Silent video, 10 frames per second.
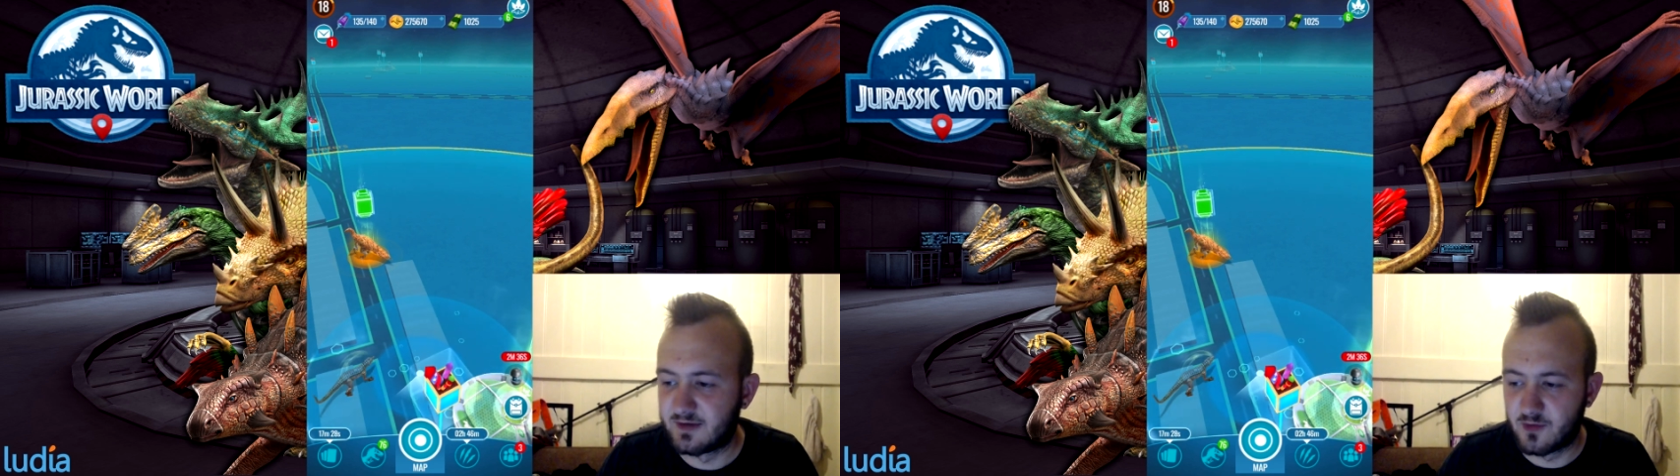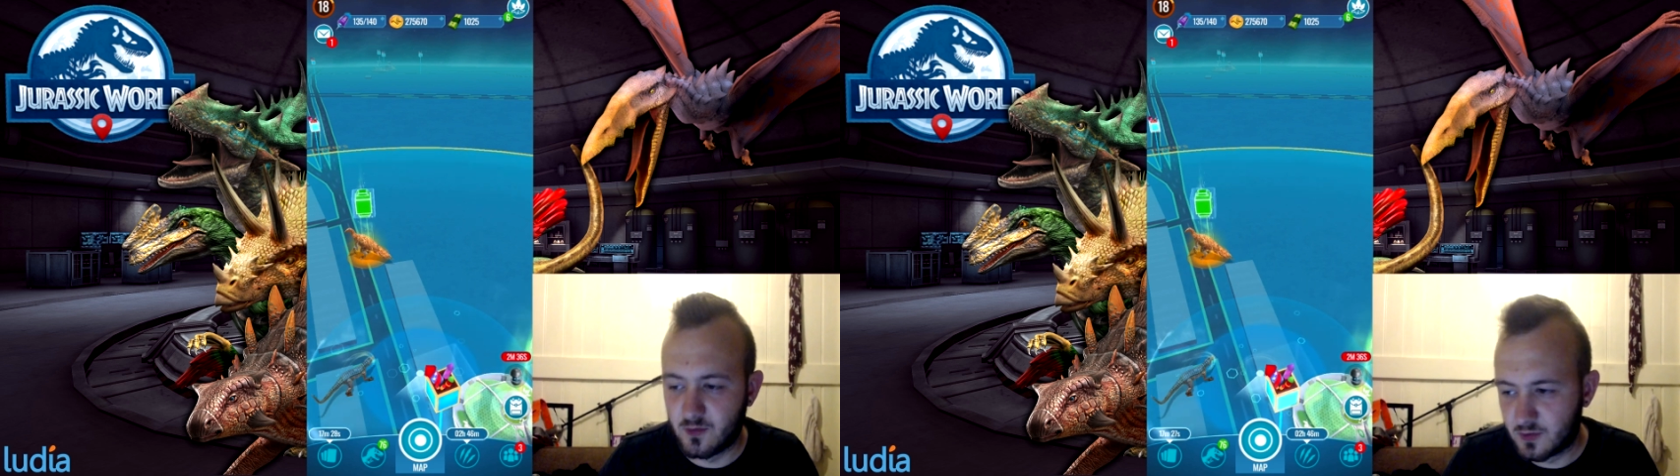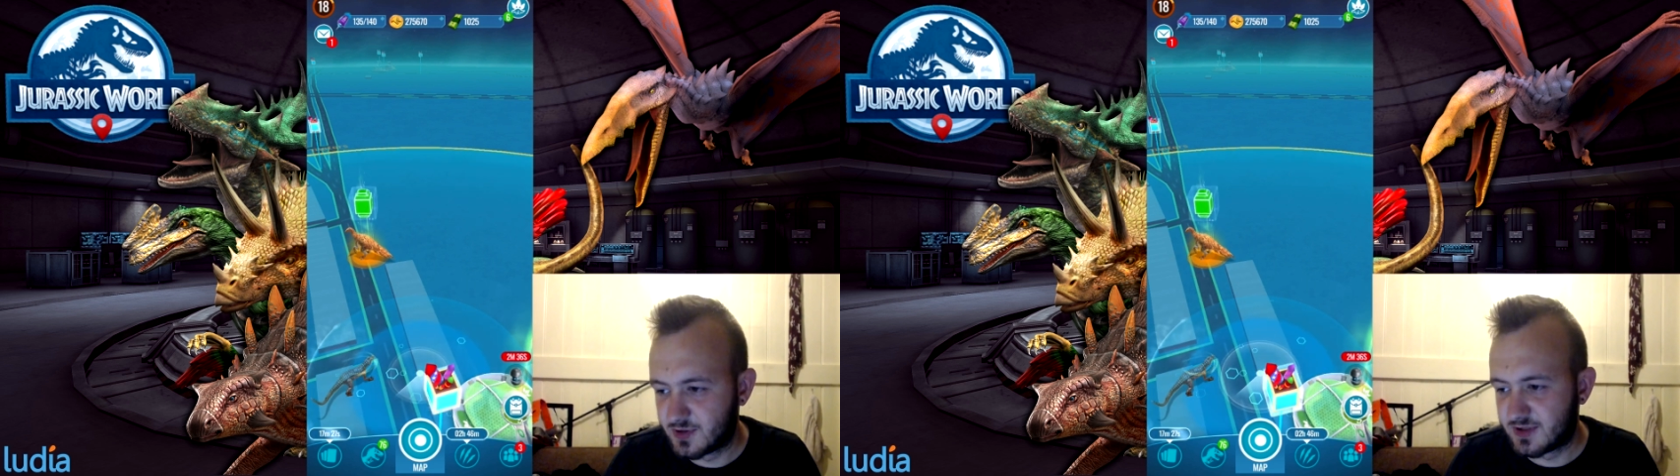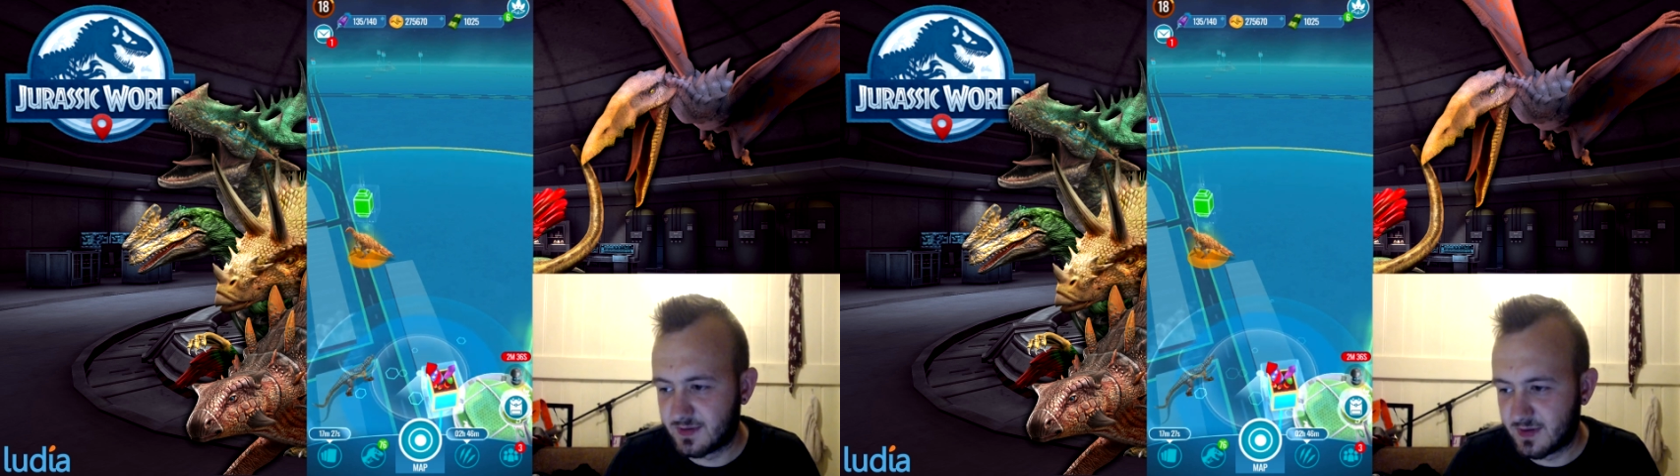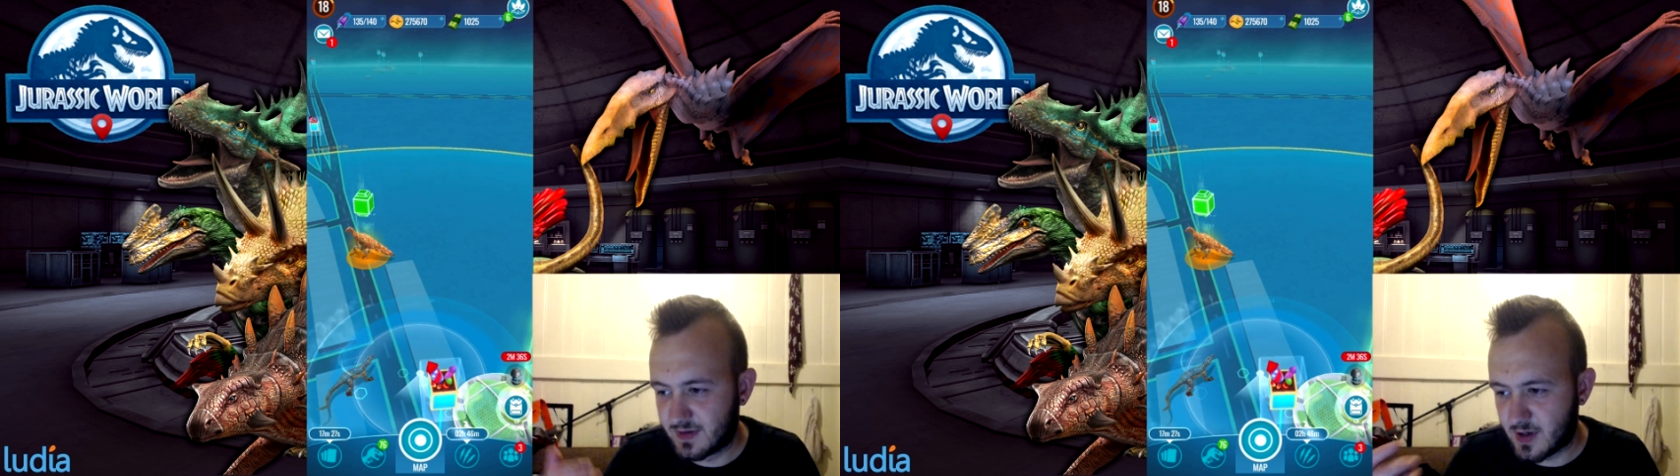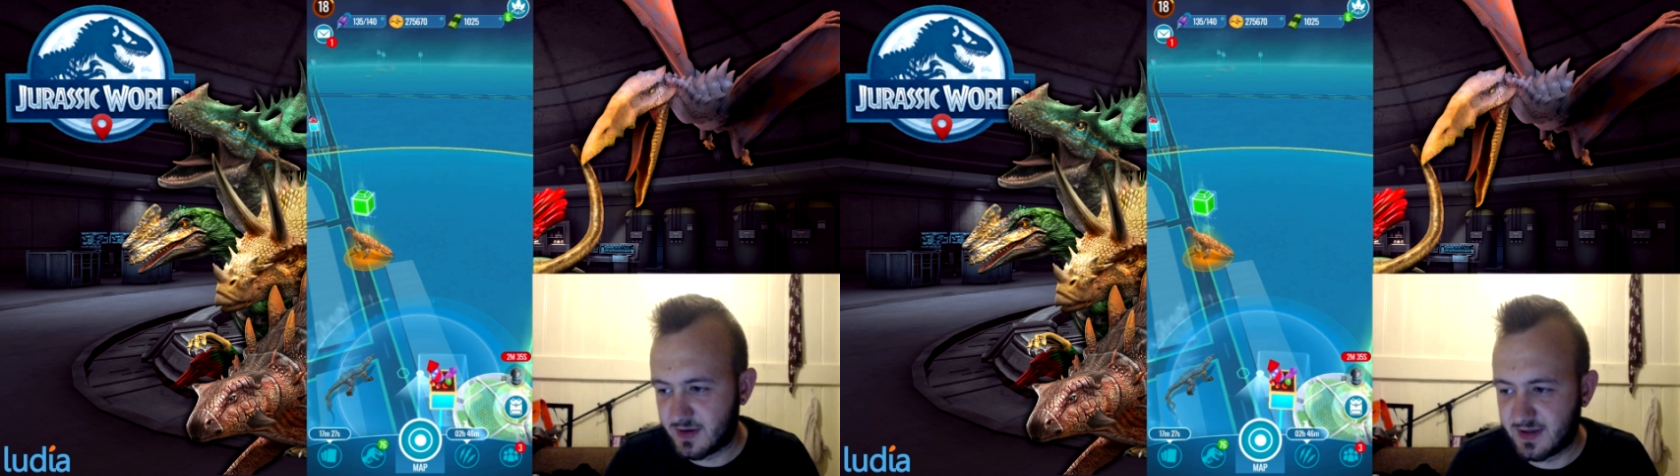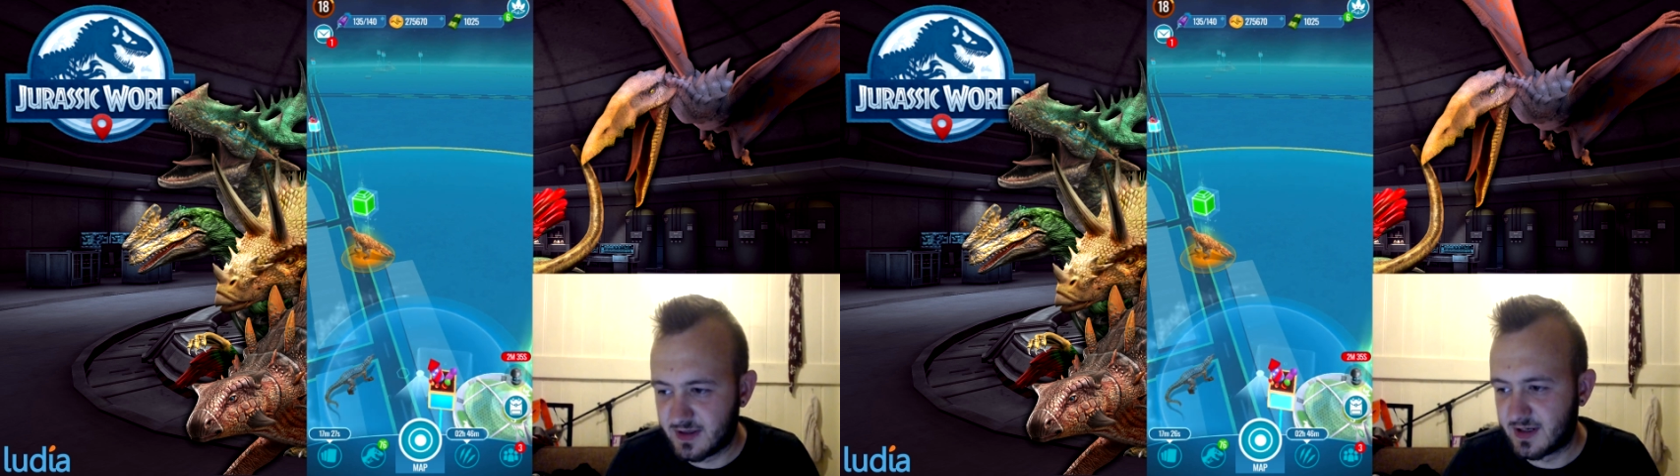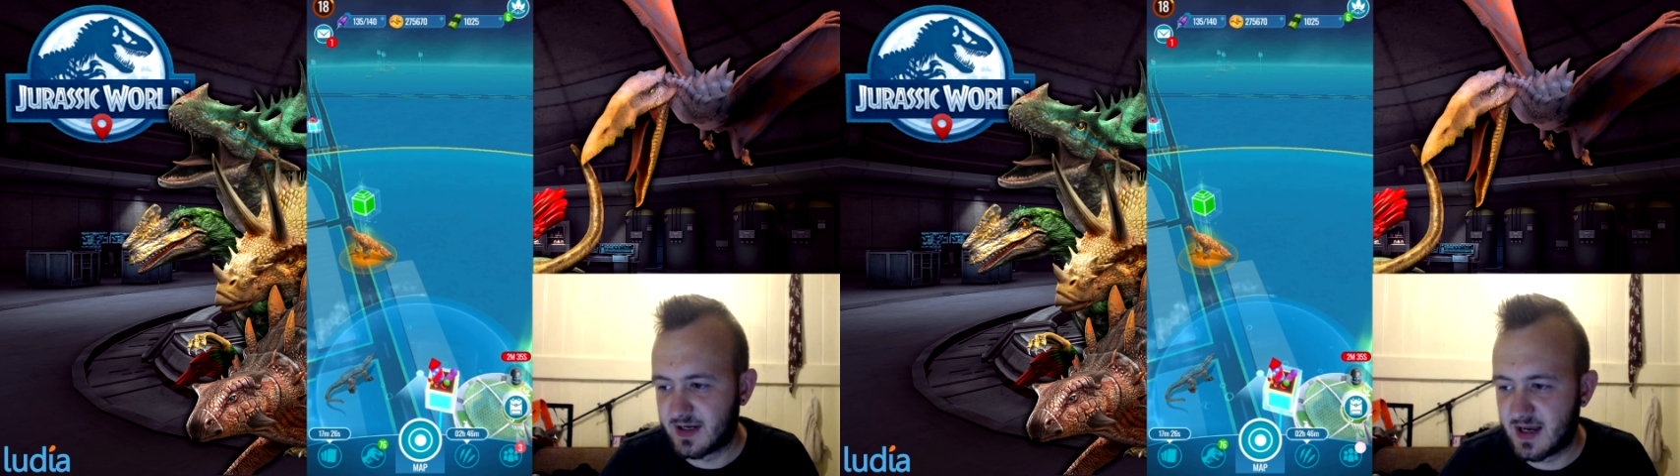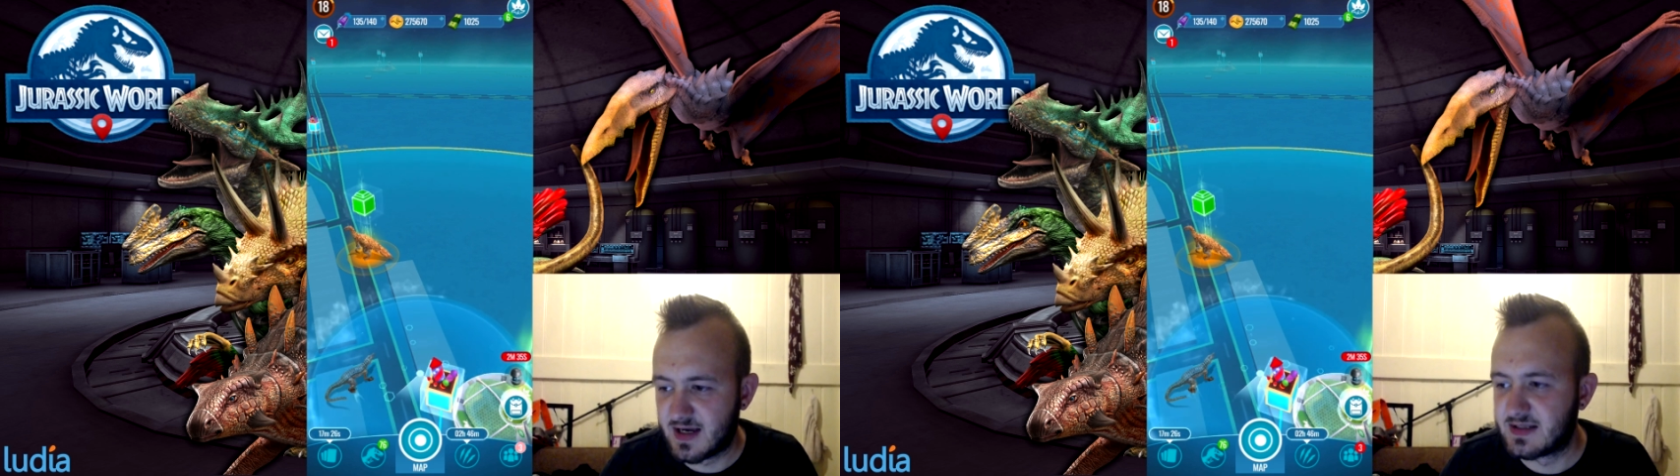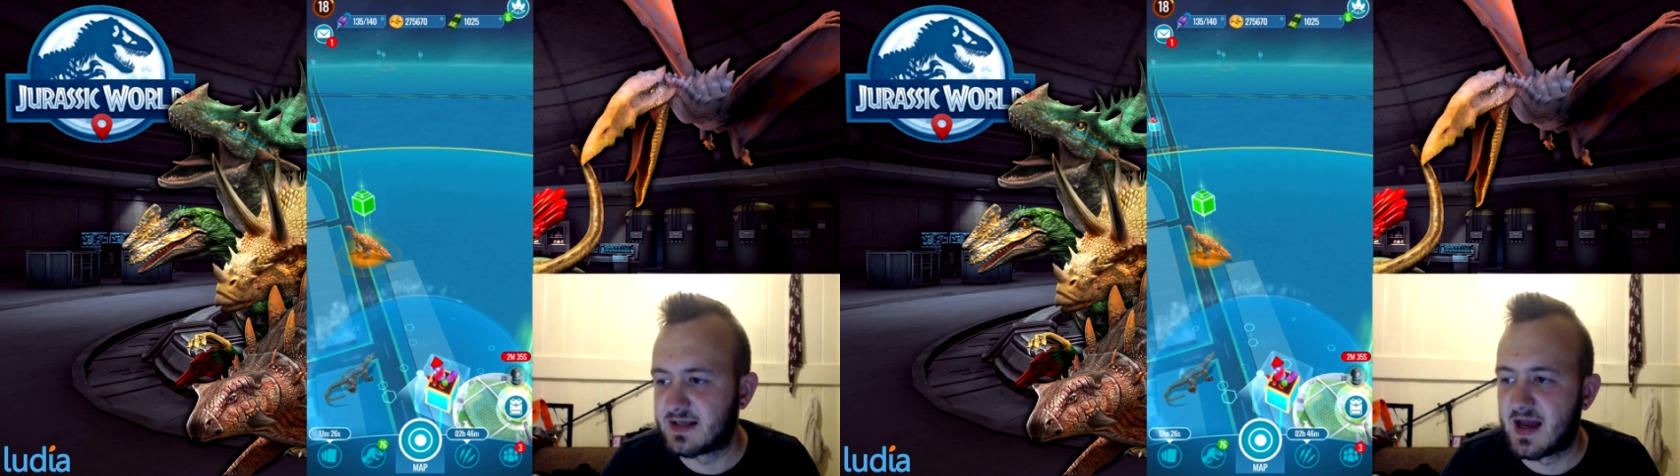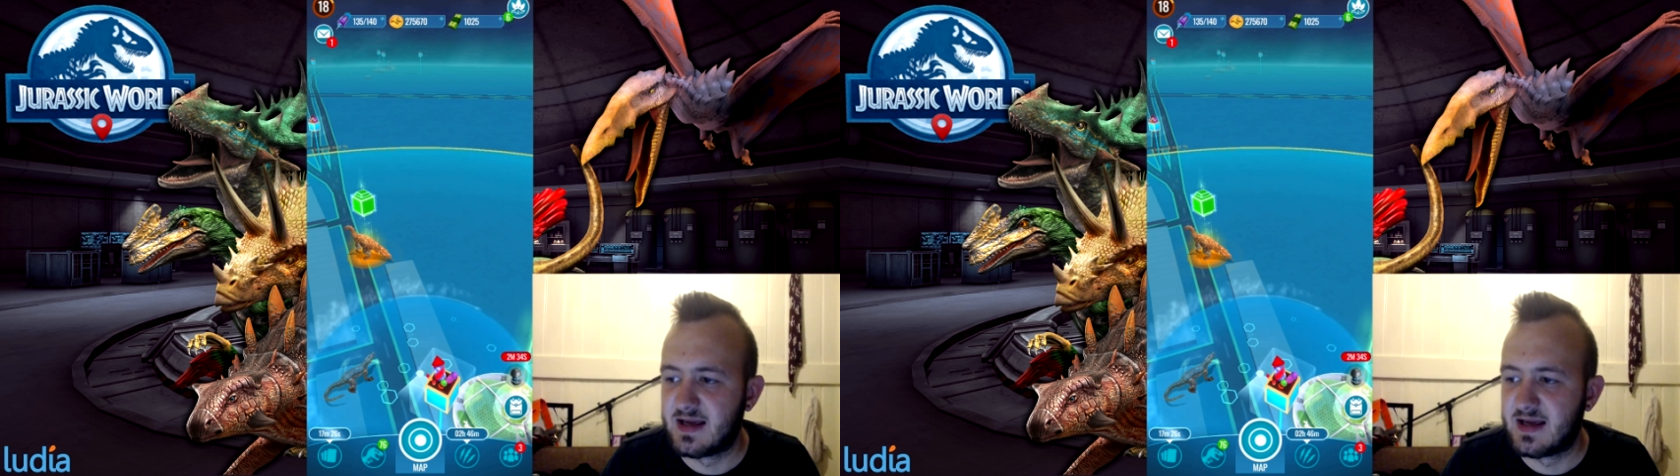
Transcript: and of course the only thing you're going to get is